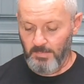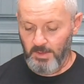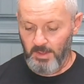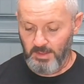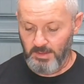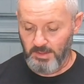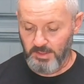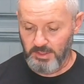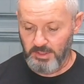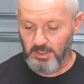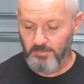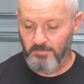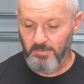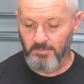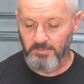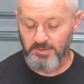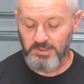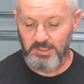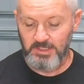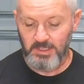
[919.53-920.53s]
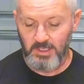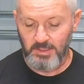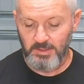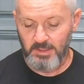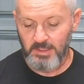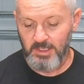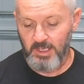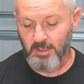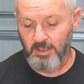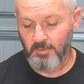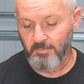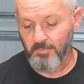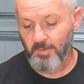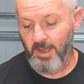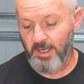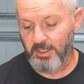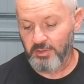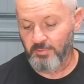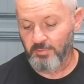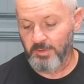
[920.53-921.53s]
And the stuff I've seen on the Danner
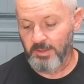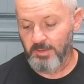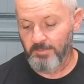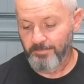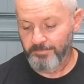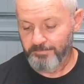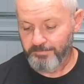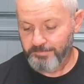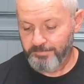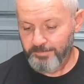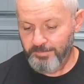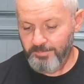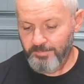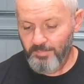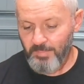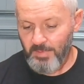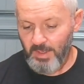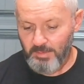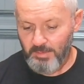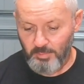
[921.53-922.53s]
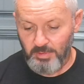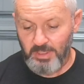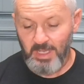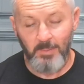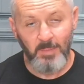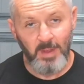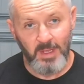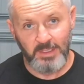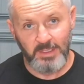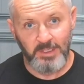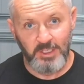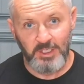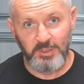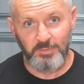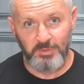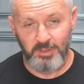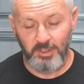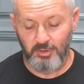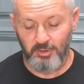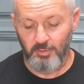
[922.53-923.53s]
factory, when they make
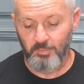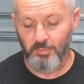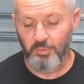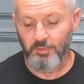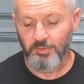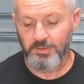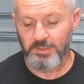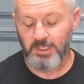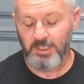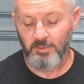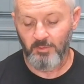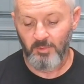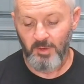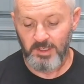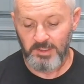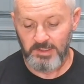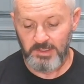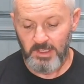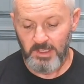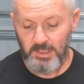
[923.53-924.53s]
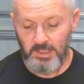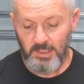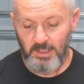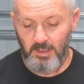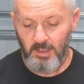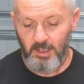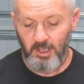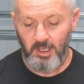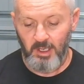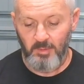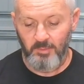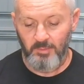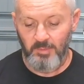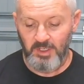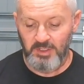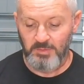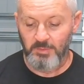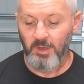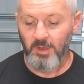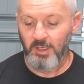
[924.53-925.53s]
these particular boots anyways,
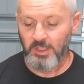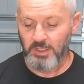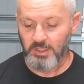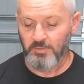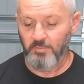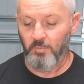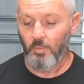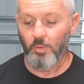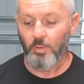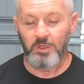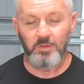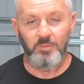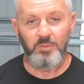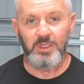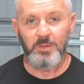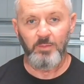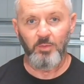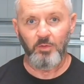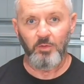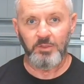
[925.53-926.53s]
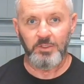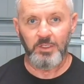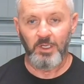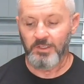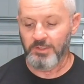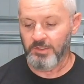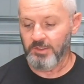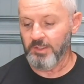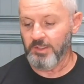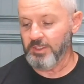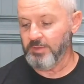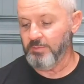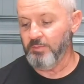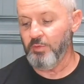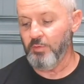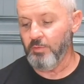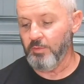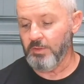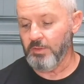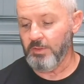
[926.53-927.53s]
as many as 40 people touched this
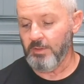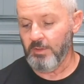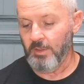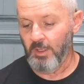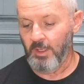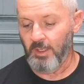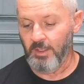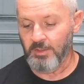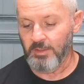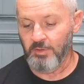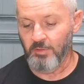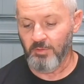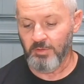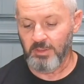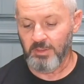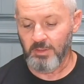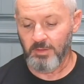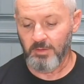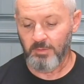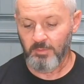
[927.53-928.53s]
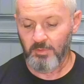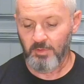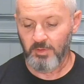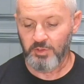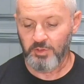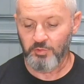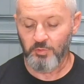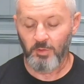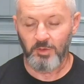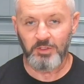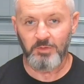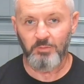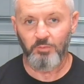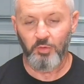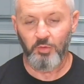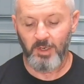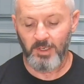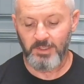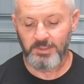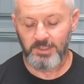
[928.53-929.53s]
boot during the construction
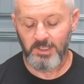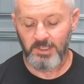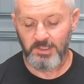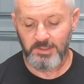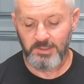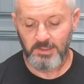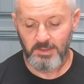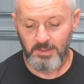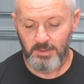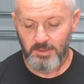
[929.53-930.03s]
process.